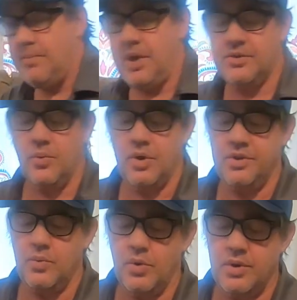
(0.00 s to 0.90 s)
pick the
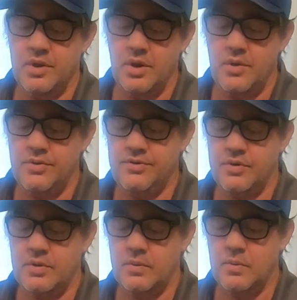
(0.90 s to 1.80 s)
one you want to
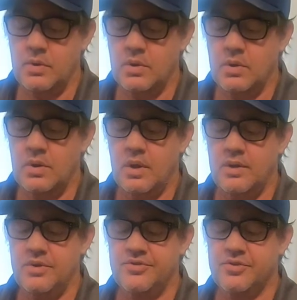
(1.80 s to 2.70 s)
use,
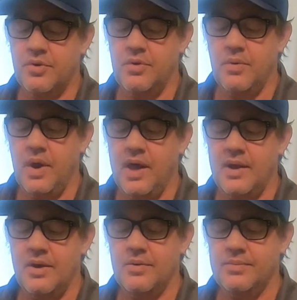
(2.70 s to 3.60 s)
and just screw it
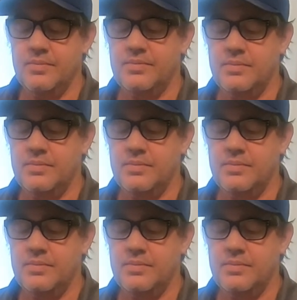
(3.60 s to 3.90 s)
right on.